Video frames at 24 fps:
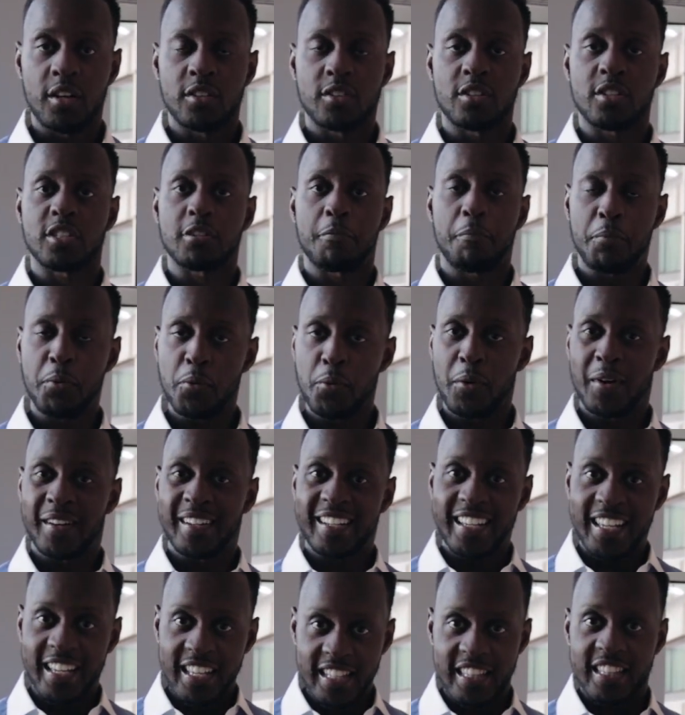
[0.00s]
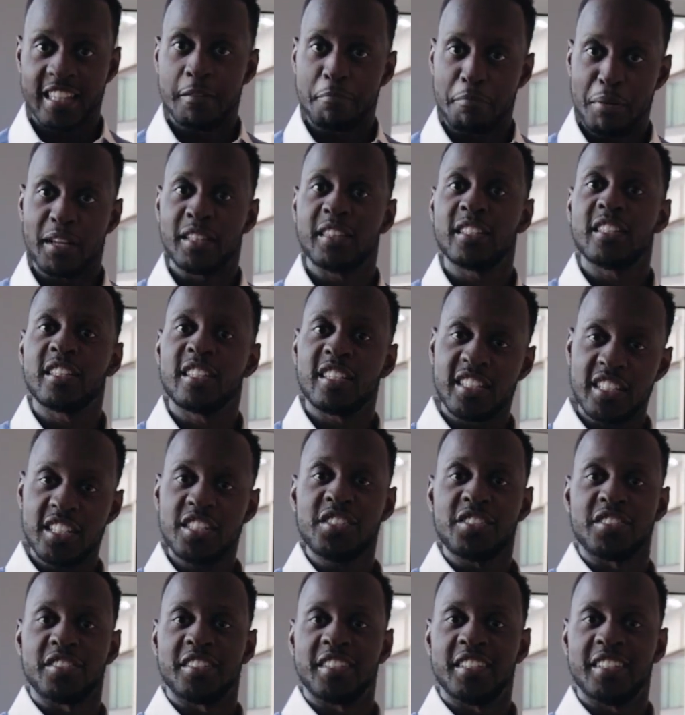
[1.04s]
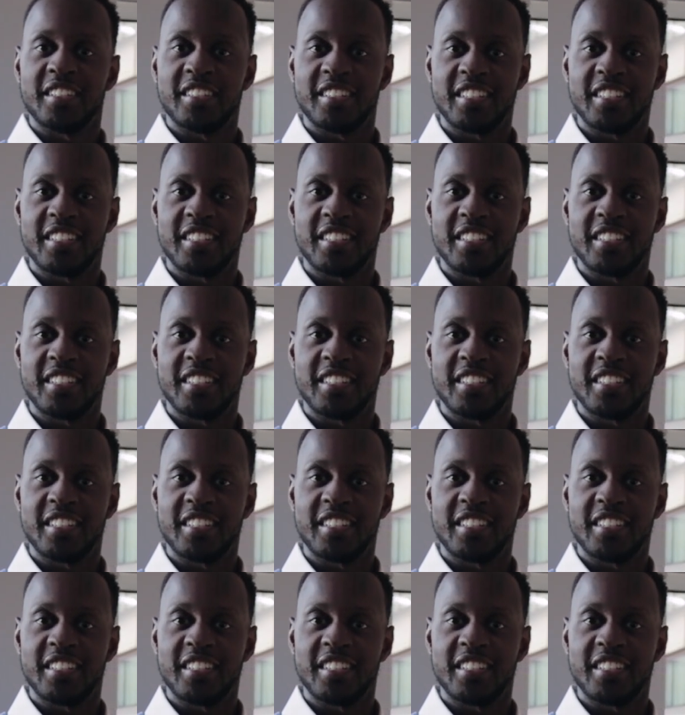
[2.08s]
support an independent decision.